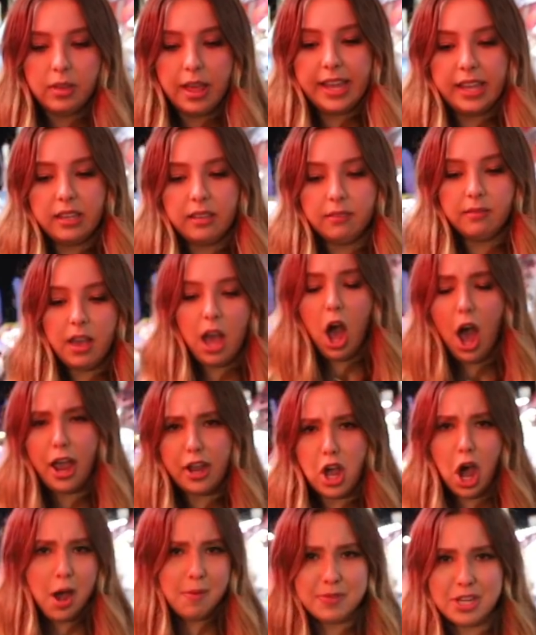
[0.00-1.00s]
like
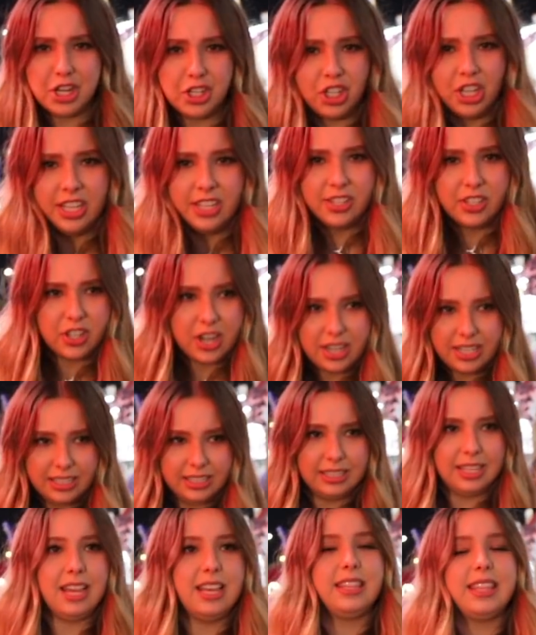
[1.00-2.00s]
at competitions or
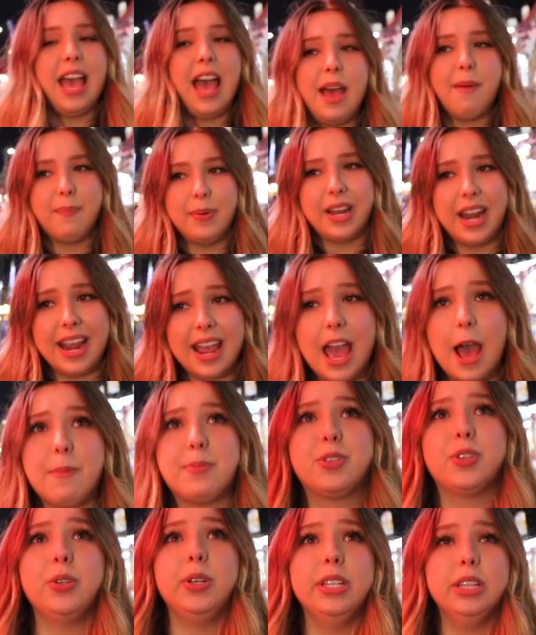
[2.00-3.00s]
anything like that, but I
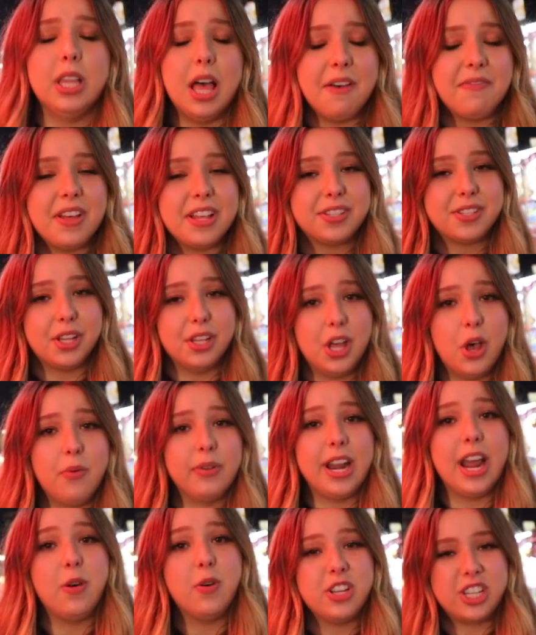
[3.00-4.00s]
absolutely love that
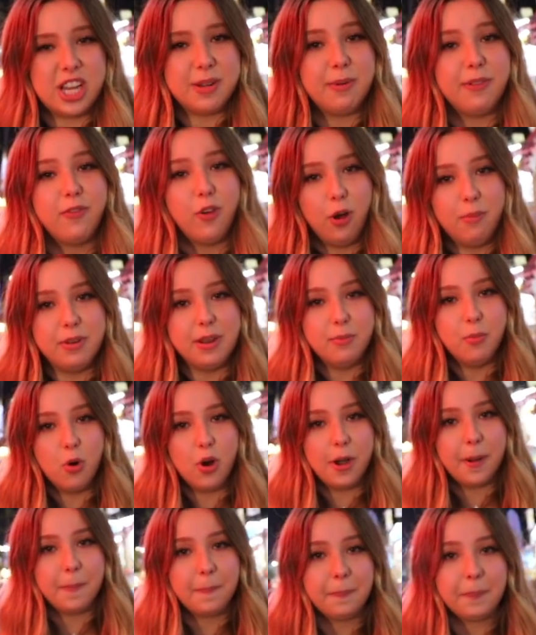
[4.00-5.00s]
solo and I wish I performed it
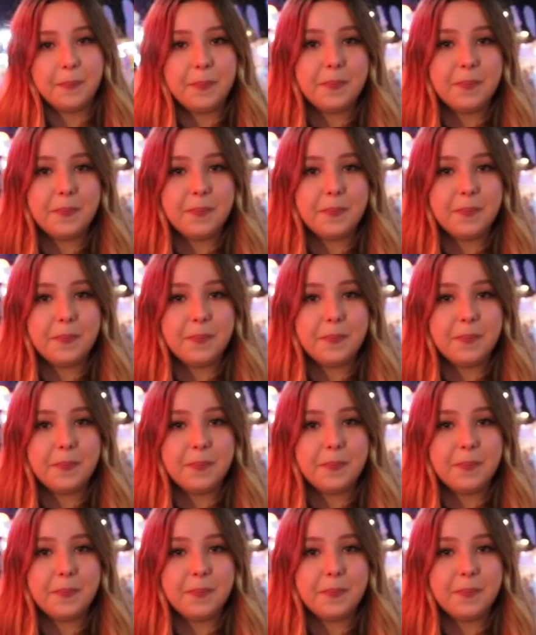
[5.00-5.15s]
more.